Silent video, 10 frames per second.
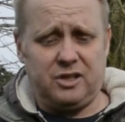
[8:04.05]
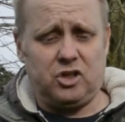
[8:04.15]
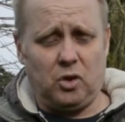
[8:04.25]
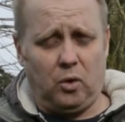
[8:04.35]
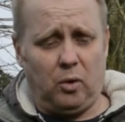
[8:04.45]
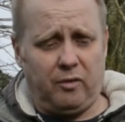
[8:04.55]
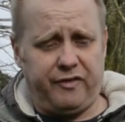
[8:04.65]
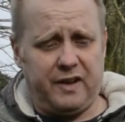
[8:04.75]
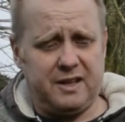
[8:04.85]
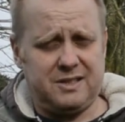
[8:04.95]
short
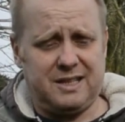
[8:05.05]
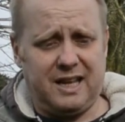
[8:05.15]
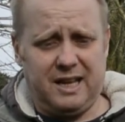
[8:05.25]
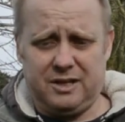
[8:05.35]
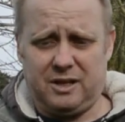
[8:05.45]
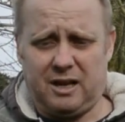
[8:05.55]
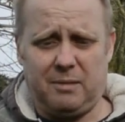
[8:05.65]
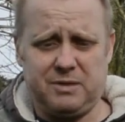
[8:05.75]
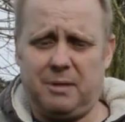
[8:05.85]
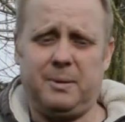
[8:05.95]
first stage and
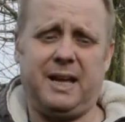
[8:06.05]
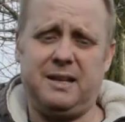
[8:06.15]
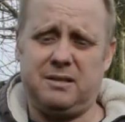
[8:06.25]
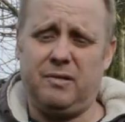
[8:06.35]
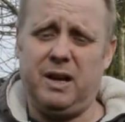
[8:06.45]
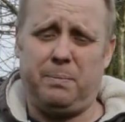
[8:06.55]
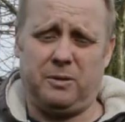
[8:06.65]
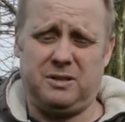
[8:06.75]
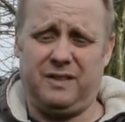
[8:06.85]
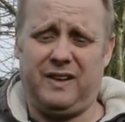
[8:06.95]
comes up against a really
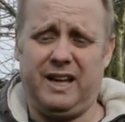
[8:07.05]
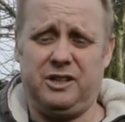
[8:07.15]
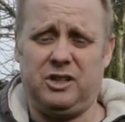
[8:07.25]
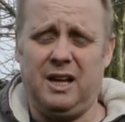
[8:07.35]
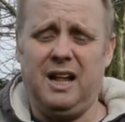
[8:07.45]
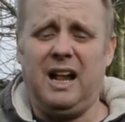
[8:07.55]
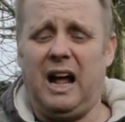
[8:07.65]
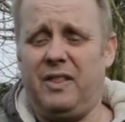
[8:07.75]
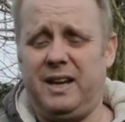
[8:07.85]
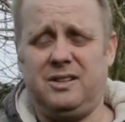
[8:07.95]
positive ledge,
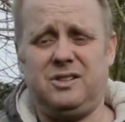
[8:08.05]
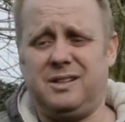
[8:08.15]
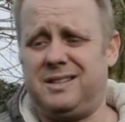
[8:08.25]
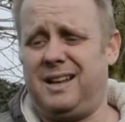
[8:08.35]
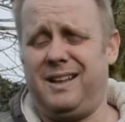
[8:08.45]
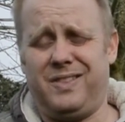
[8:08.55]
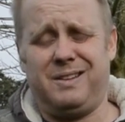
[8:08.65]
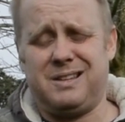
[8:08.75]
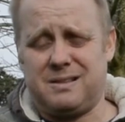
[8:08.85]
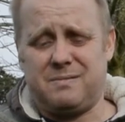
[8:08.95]
and then it's just the
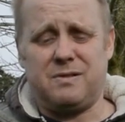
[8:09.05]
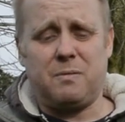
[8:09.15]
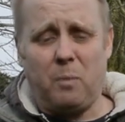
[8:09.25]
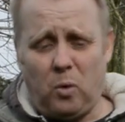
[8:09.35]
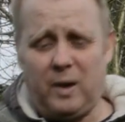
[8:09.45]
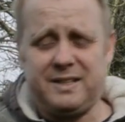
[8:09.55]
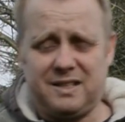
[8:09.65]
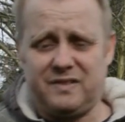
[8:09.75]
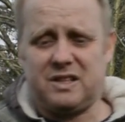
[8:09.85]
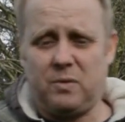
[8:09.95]

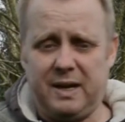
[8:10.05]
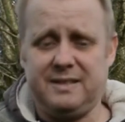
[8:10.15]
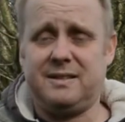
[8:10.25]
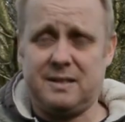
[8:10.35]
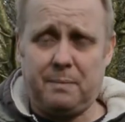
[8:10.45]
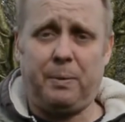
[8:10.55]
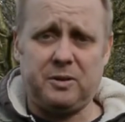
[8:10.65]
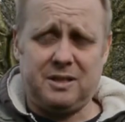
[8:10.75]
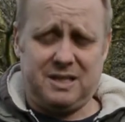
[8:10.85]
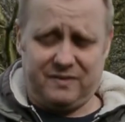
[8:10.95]
smallest of squeezes. It's a
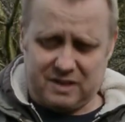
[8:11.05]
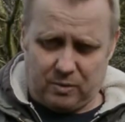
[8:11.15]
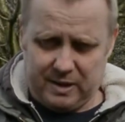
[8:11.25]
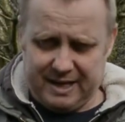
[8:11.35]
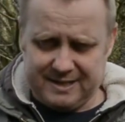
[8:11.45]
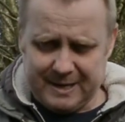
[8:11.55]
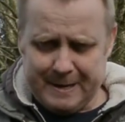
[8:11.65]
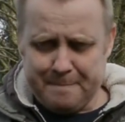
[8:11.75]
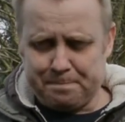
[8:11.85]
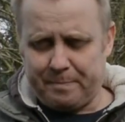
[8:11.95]
positive squeeze.
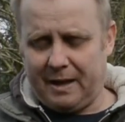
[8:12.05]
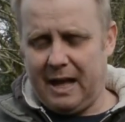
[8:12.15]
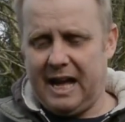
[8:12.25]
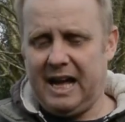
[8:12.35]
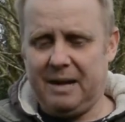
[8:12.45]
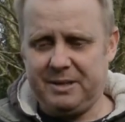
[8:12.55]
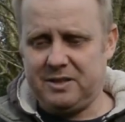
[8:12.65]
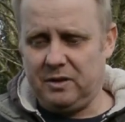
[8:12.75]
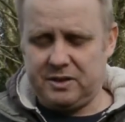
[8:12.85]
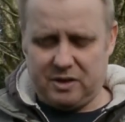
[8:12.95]

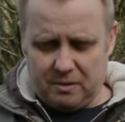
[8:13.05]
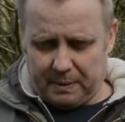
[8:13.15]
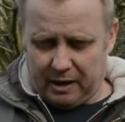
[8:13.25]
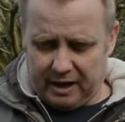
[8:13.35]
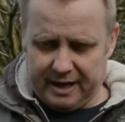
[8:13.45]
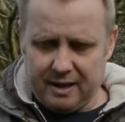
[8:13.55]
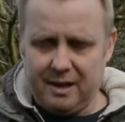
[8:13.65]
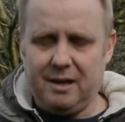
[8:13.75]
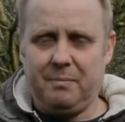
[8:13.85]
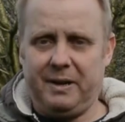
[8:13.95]
It's not super light,
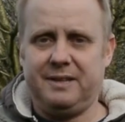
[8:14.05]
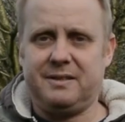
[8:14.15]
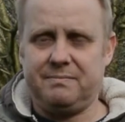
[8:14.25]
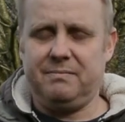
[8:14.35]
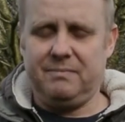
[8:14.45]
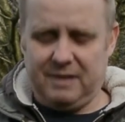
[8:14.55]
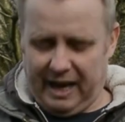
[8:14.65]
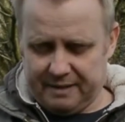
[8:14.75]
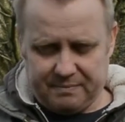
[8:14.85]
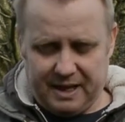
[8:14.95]
but it's
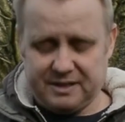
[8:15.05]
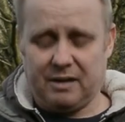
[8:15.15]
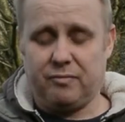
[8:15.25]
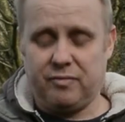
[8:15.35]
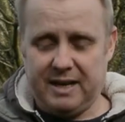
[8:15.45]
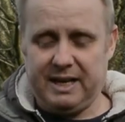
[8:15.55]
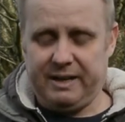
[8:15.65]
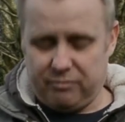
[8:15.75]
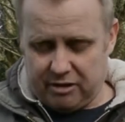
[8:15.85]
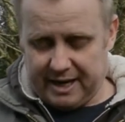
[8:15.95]
a
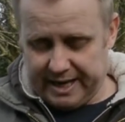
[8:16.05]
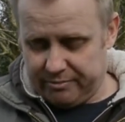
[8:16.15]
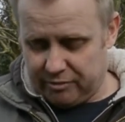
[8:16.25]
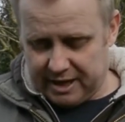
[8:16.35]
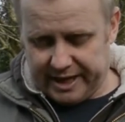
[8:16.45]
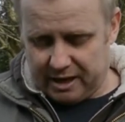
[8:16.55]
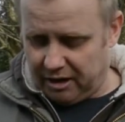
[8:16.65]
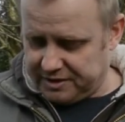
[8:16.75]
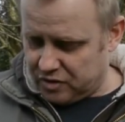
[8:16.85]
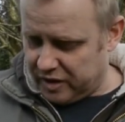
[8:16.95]
really, really, really
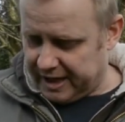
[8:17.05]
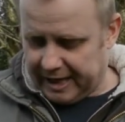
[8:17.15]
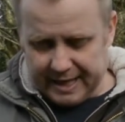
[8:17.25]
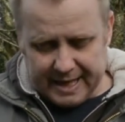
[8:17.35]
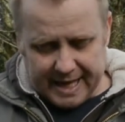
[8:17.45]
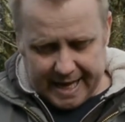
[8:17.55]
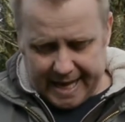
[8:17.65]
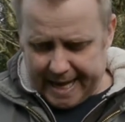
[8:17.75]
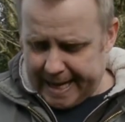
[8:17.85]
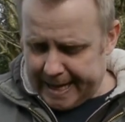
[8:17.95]
nice trigger.
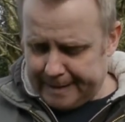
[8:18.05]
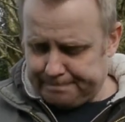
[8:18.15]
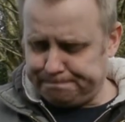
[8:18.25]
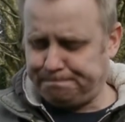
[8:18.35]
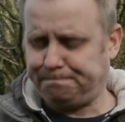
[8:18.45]
On